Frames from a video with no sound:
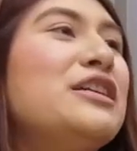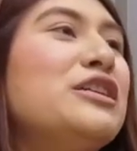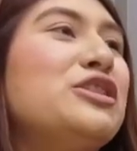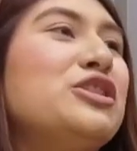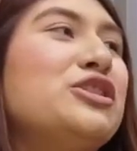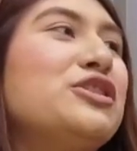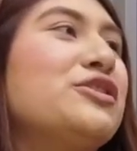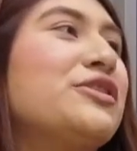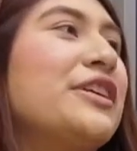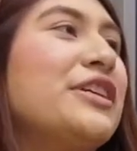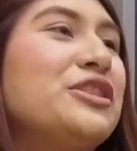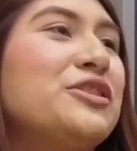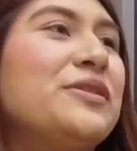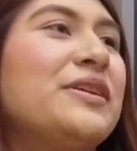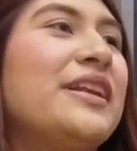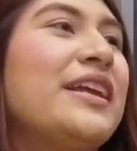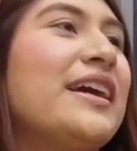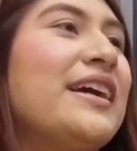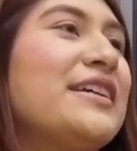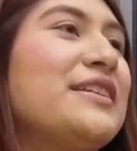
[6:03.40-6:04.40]
Just
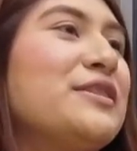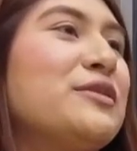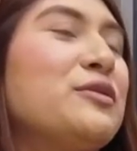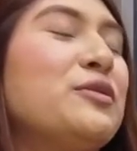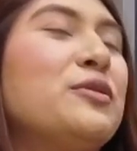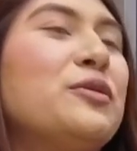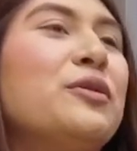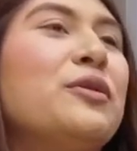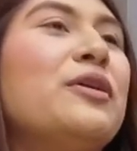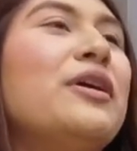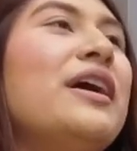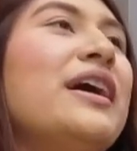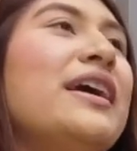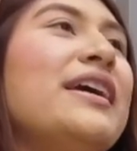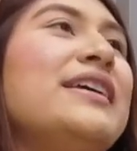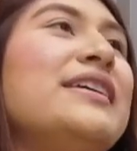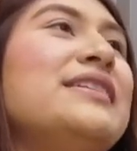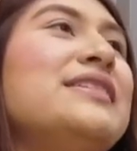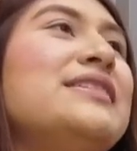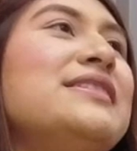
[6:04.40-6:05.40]
graduating high school,
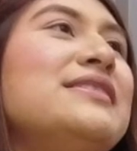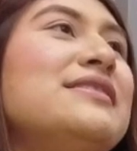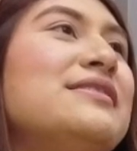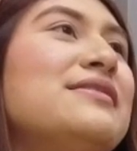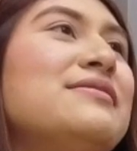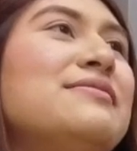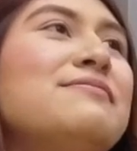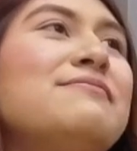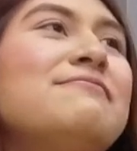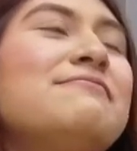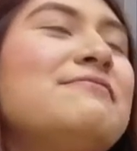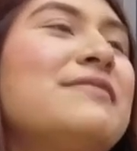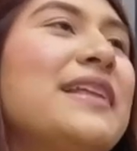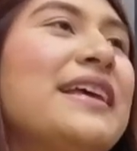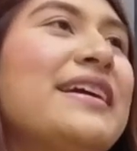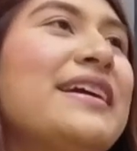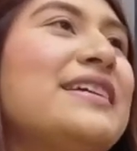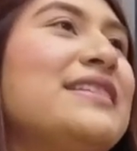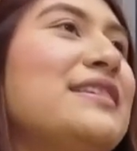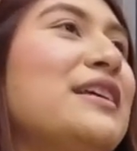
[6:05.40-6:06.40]
and like
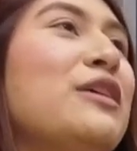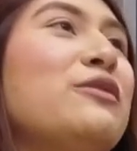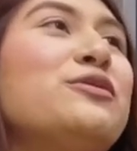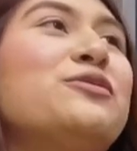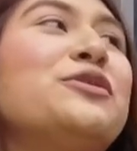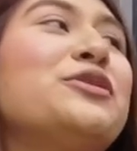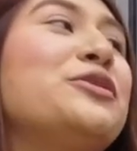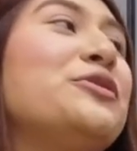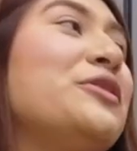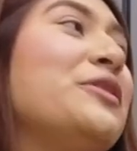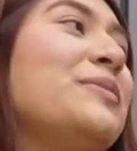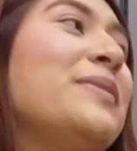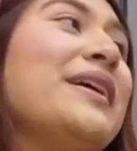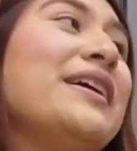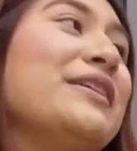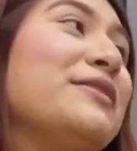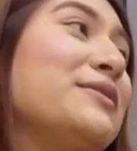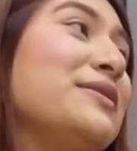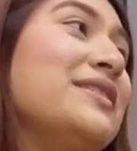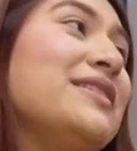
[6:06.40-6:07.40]
I said, I was recruited by
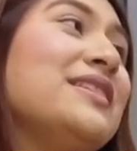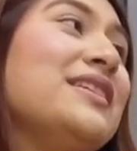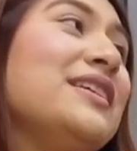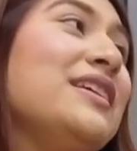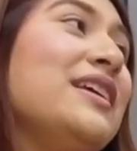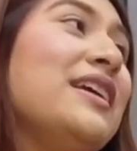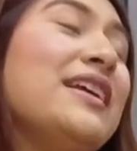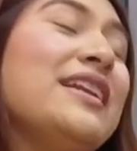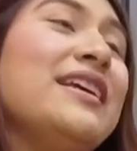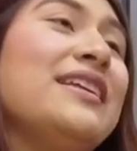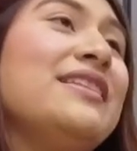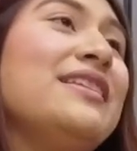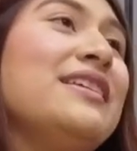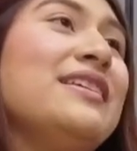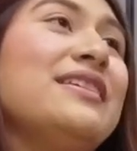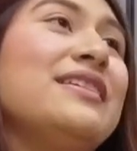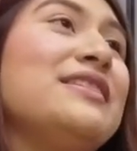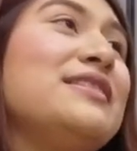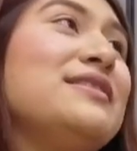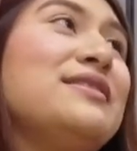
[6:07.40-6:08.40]
LC, and I
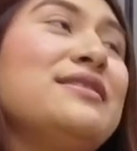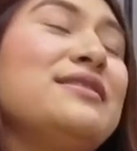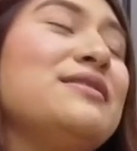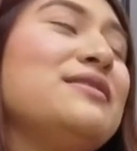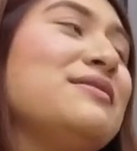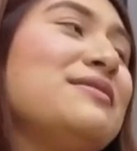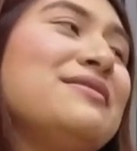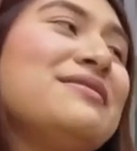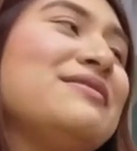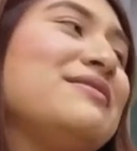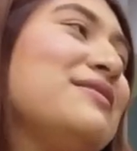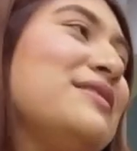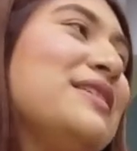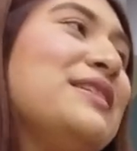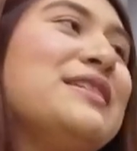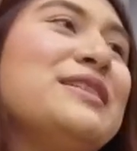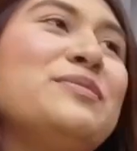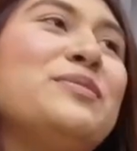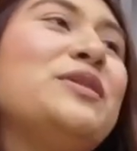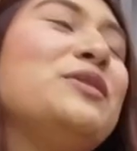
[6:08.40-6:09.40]
think
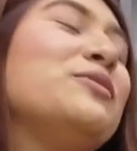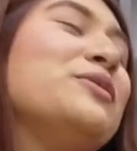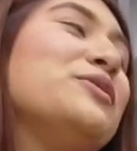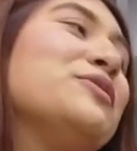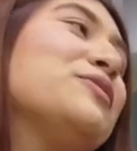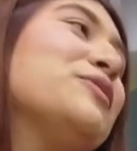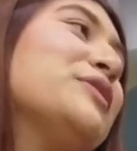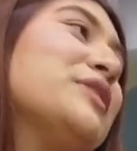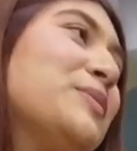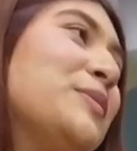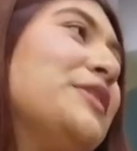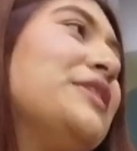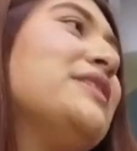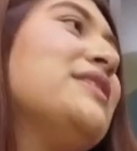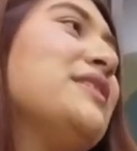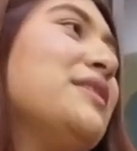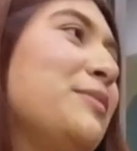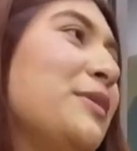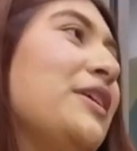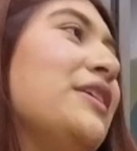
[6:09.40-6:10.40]
it's been a wonderful experience for me.